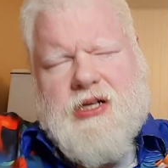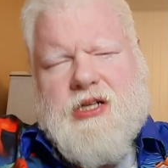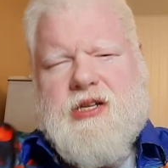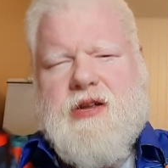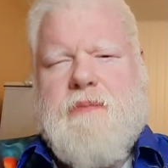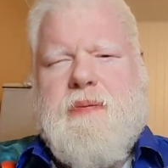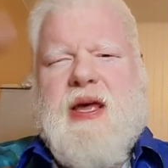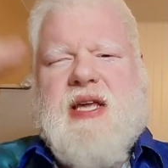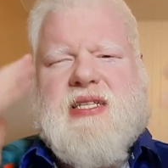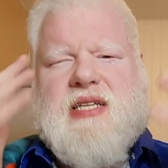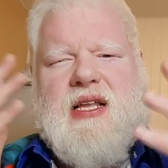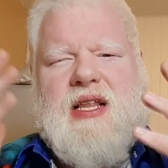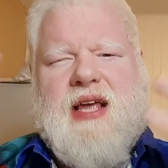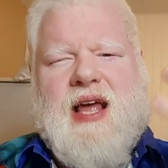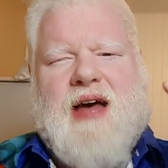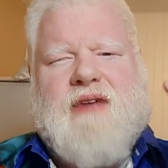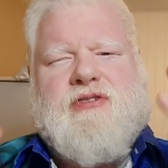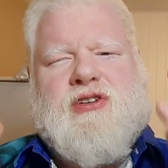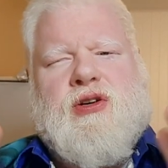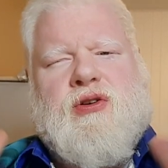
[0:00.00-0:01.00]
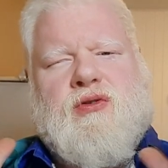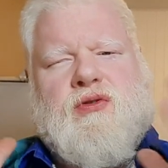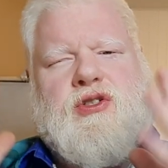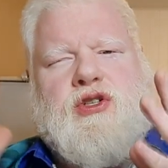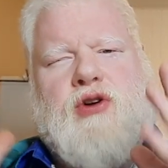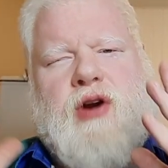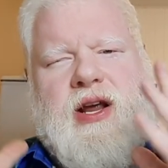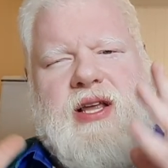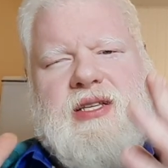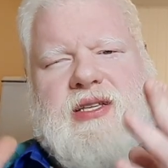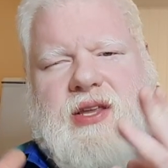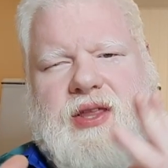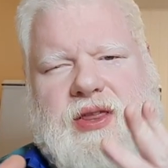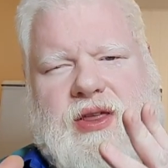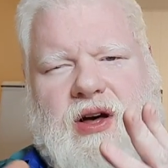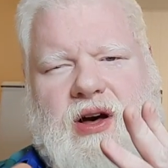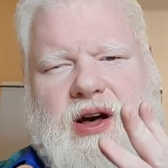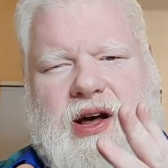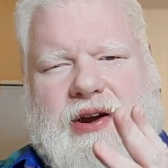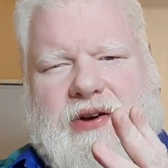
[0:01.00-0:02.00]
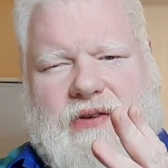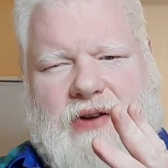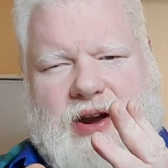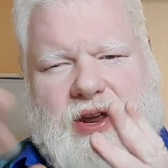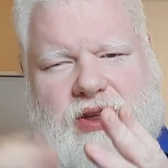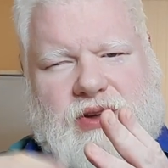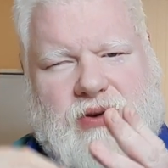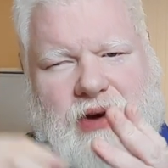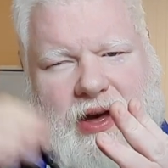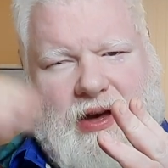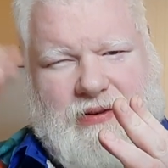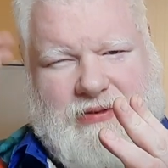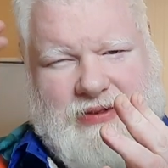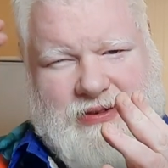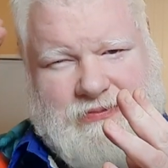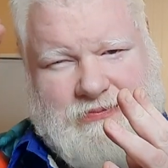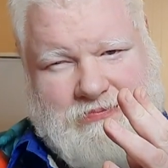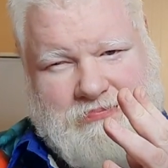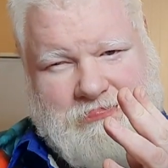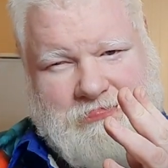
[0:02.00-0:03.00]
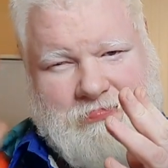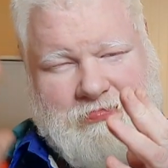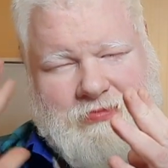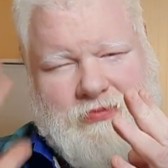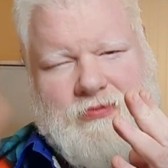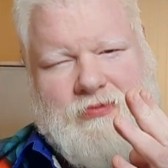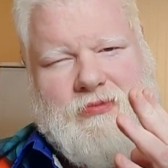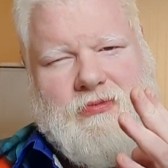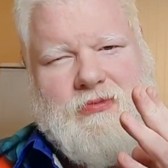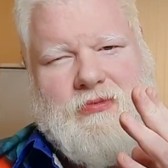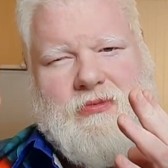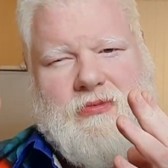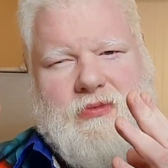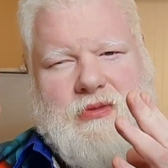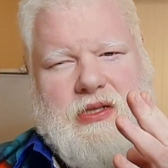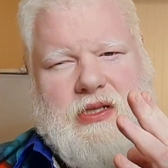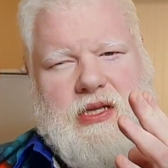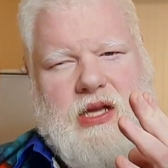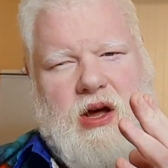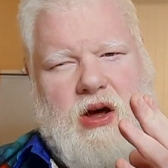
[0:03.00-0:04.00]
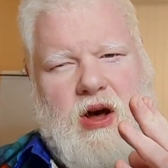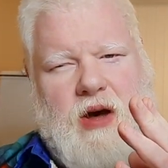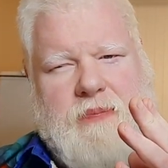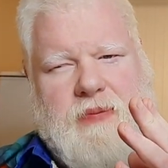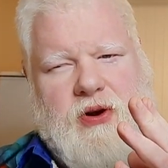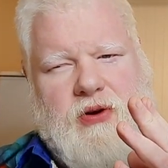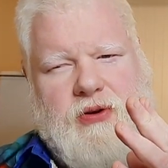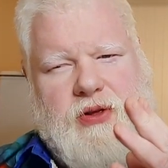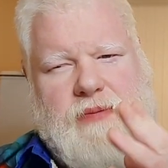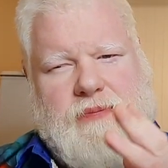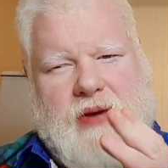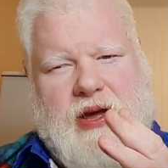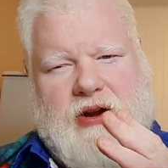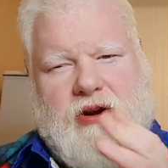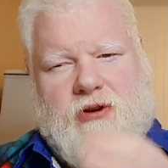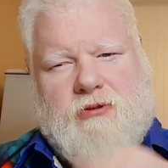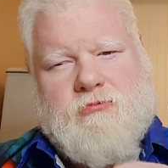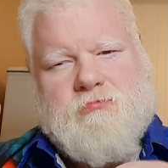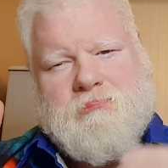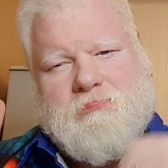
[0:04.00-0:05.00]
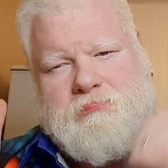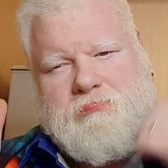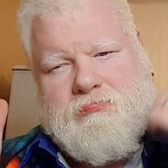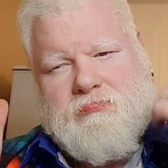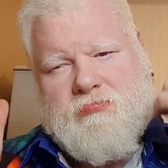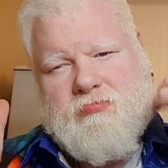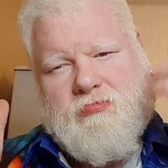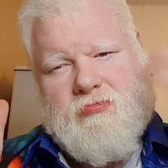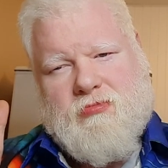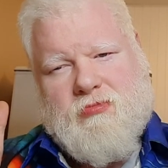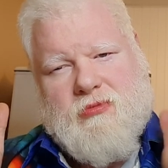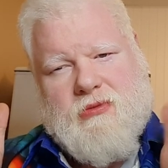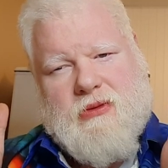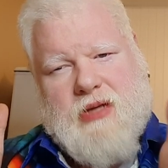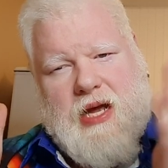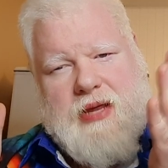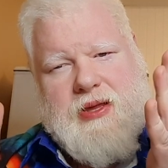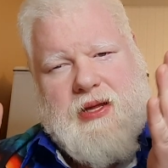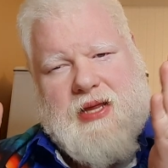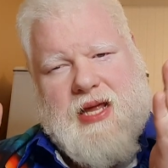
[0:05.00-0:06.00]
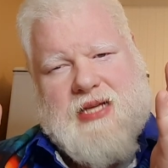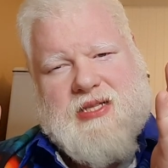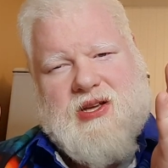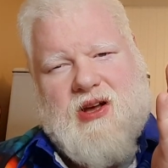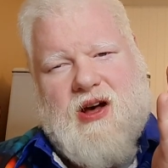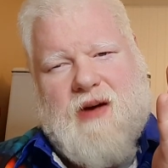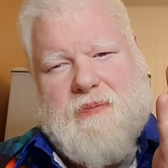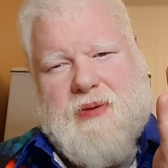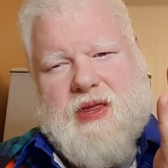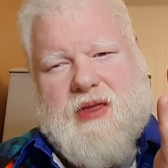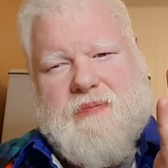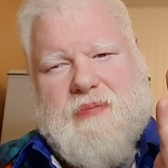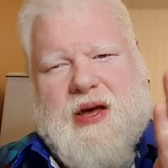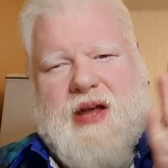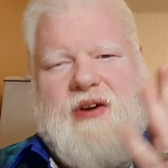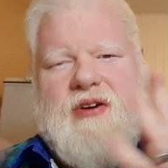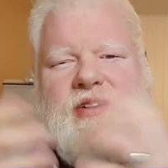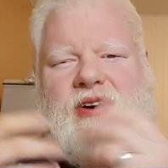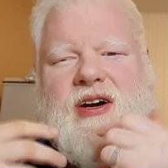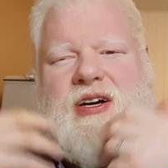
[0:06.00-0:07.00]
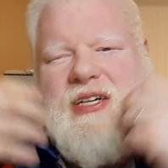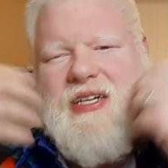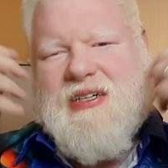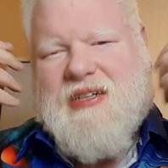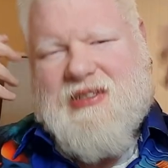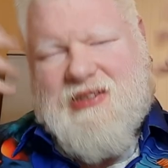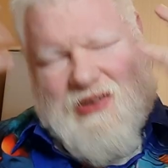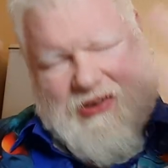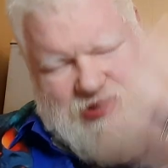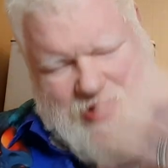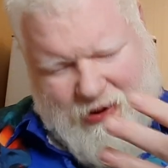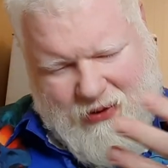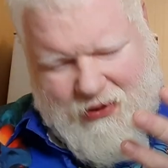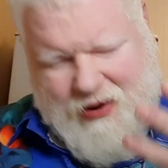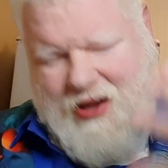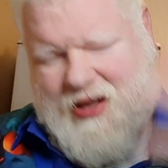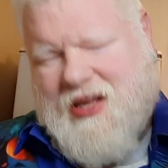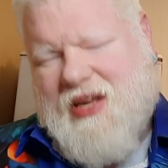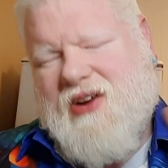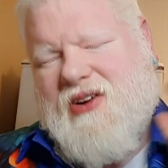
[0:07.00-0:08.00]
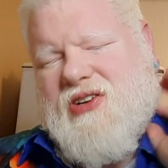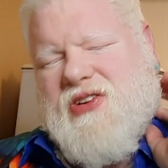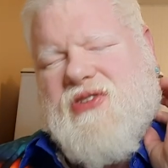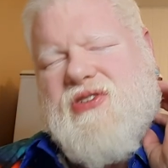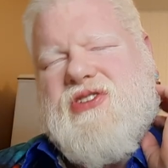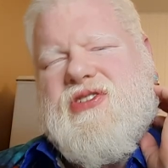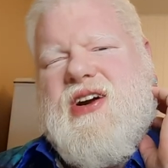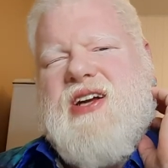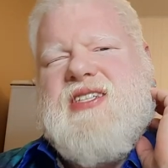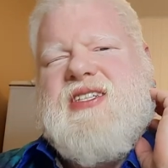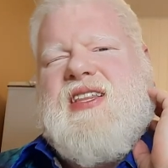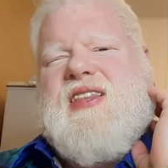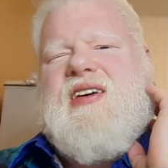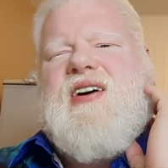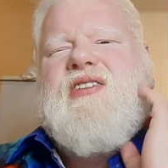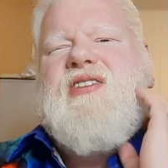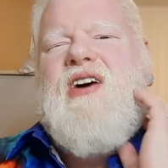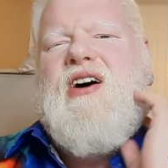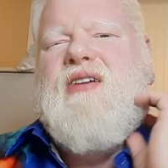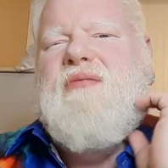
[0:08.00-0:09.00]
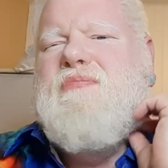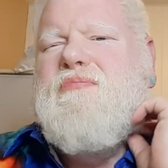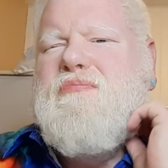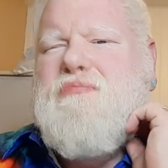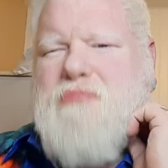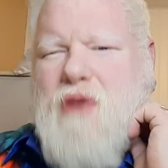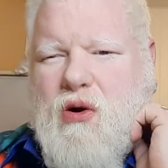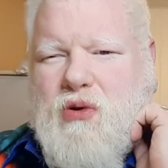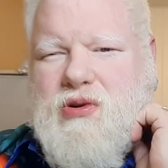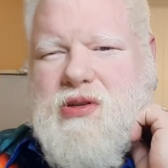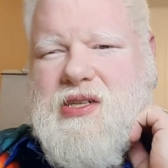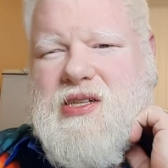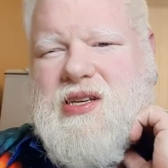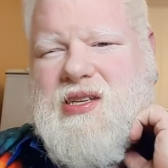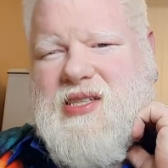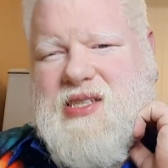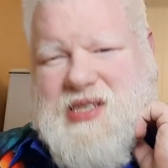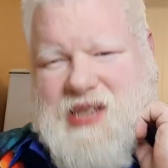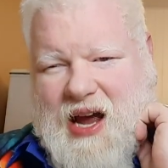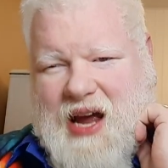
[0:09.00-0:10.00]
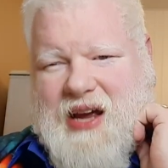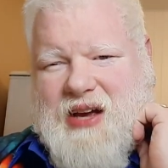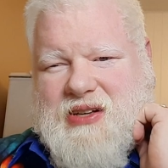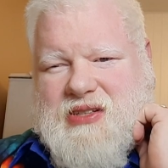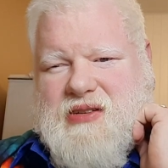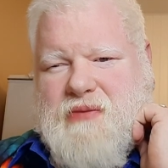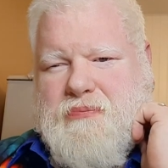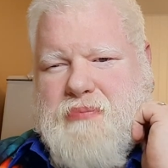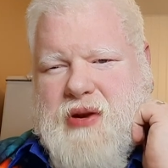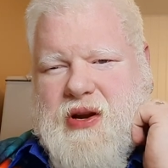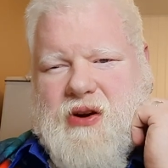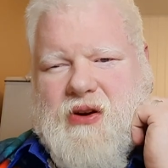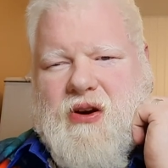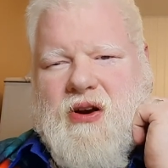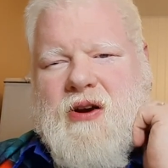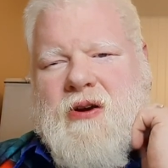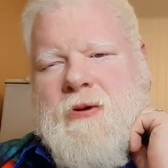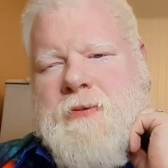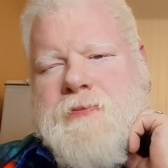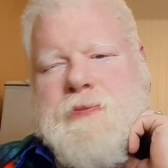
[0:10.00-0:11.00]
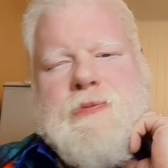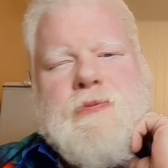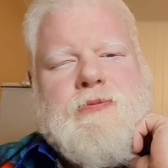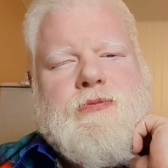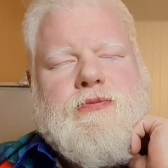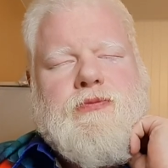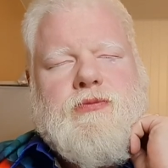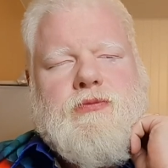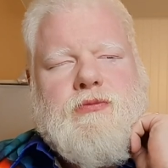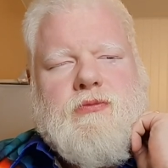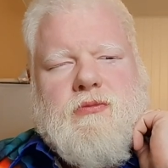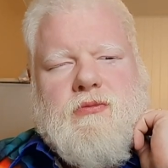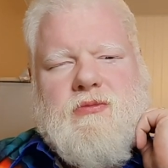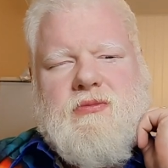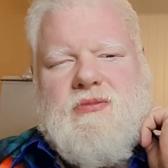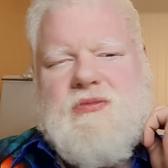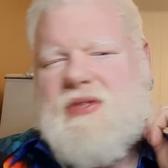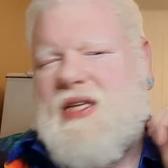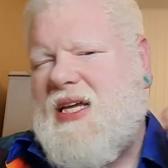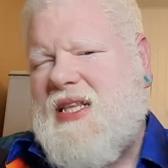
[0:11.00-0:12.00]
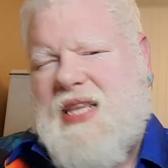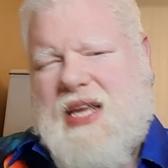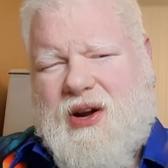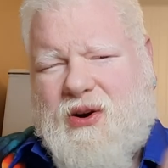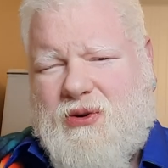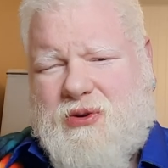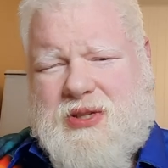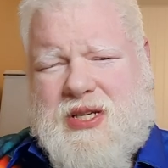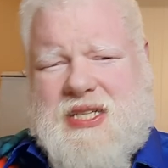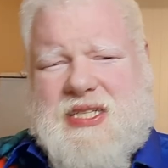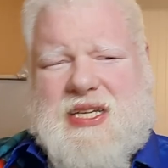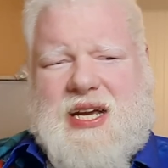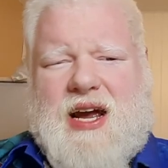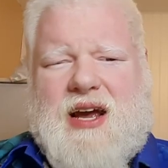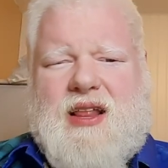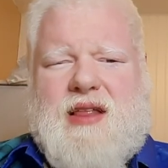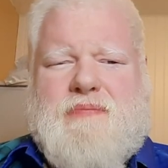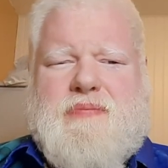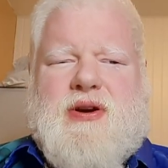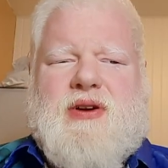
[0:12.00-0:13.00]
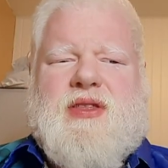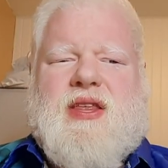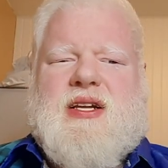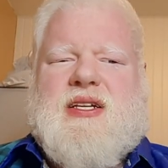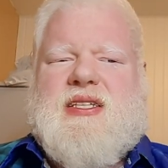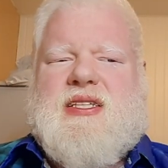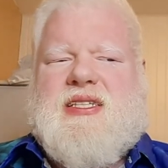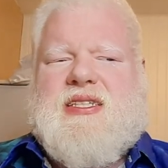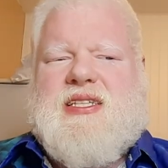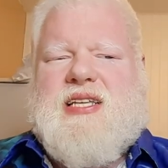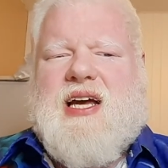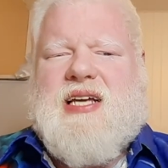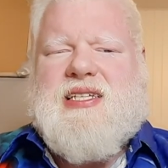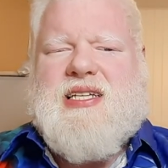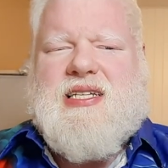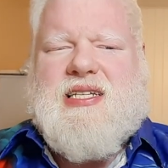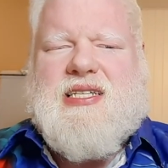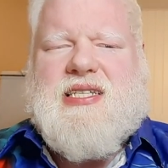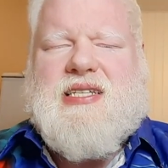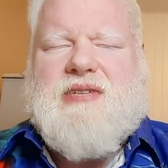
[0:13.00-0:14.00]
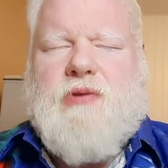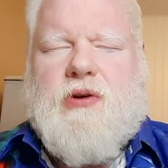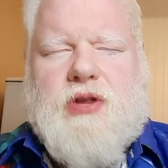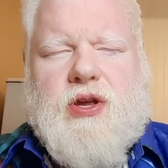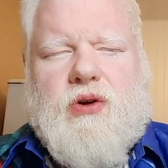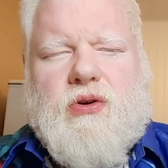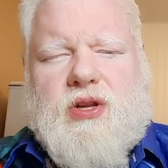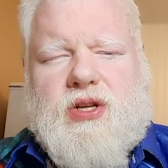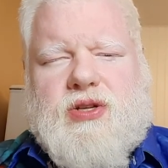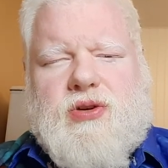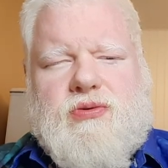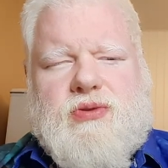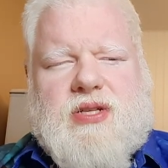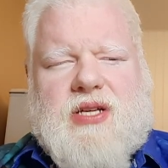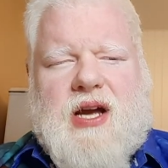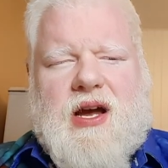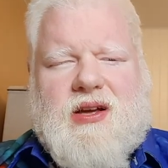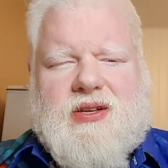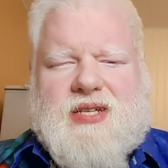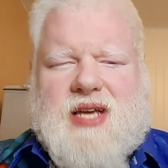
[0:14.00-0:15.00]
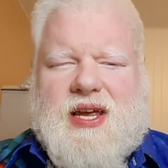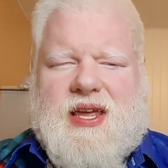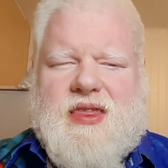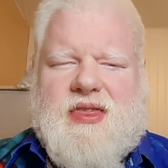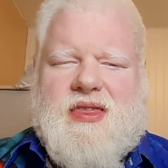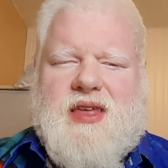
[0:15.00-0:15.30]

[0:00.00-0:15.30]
You basically have two trains of thought, right? You have the hoppier the better, and the less hoppy the better. Those are really your two trains of thought on most styles of beer. The only style of beer that doesn't, well, the only two styles I can